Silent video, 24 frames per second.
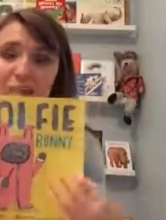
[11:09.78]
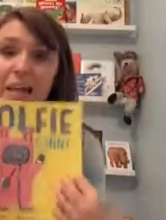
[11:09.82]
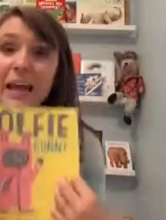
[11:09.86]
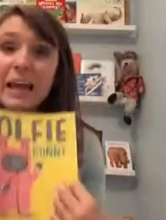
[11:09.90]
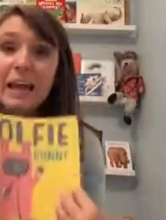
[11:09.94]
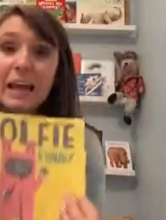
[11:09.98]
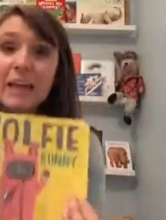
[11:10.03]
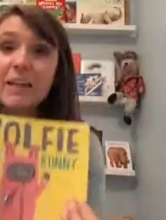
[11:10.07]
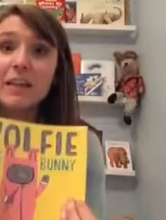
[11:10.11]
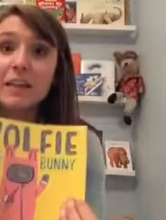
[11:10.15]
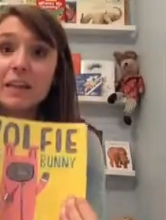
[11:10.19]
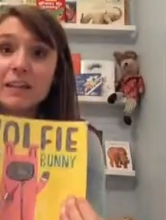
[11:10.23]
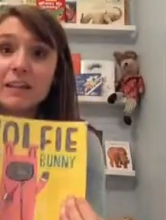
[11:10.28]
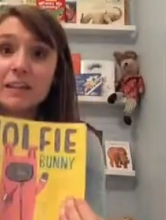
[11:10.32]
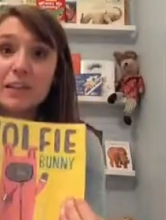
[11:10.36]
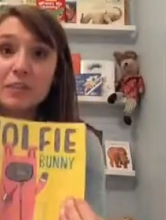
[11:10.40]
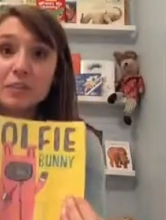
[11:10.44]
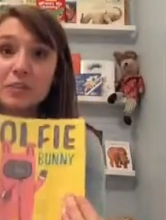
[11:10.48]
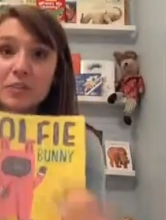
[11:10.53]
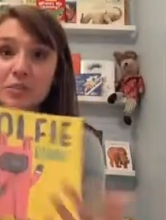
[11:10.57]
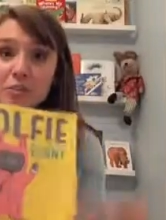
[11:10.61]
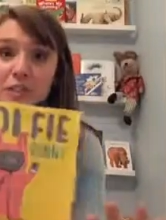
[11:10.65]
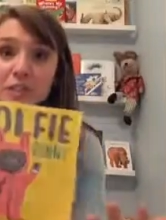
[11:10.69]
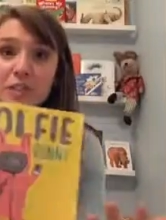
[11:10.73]
and I like the
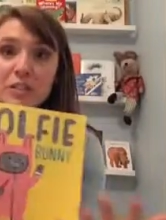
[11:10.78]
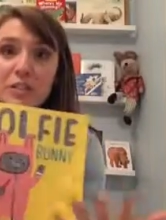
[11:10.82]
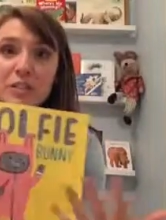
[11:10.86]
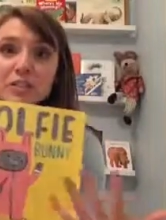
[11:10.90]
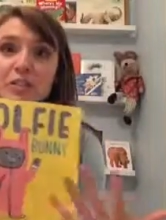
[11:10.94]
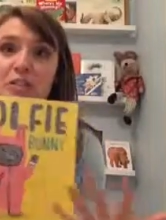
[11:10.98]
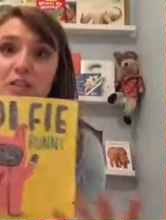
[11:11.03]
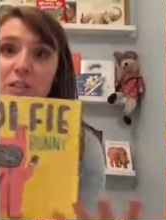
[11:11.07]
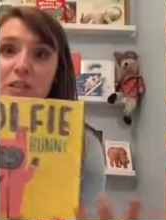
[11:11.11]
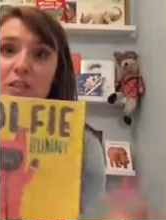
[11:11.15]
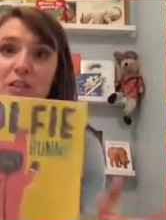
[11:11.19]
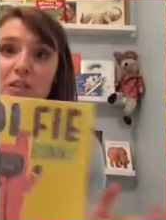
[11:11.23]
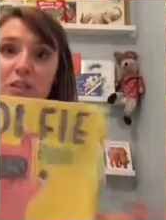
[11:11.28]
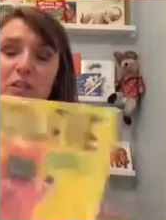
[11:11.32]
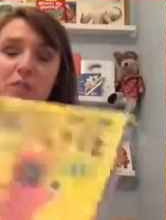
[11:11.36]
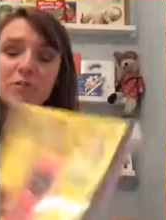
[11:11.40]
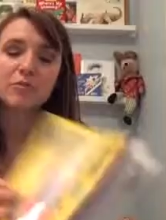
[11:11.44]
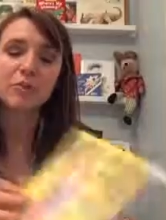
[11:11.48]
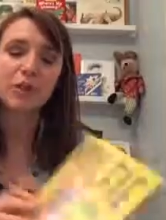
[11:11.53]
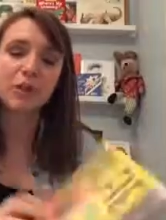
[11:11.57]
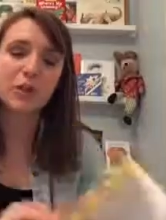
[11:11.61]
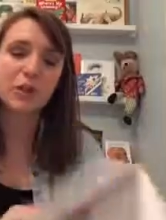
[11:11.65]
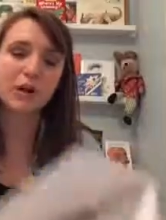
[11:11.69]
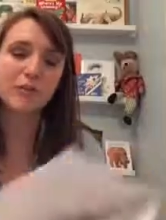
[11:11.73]
illustration just on the
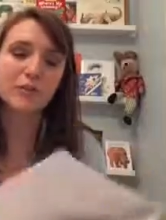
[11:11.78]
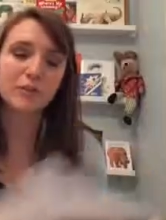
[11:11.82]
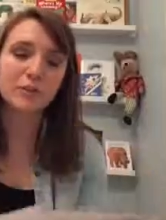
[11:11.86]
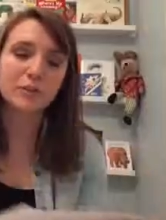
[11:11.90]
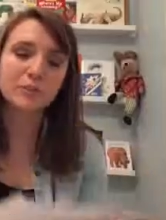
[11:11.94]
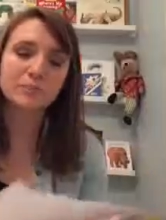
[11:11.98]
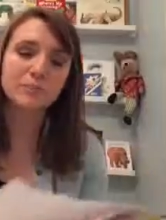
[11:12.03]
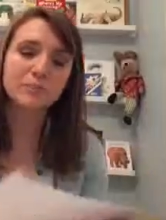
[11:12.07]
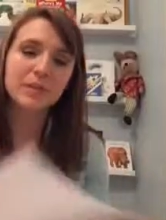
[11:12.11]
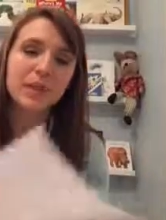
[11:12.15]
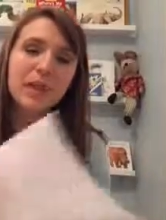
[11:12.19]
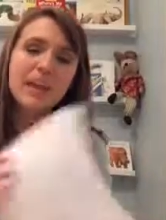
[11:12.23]
front cover.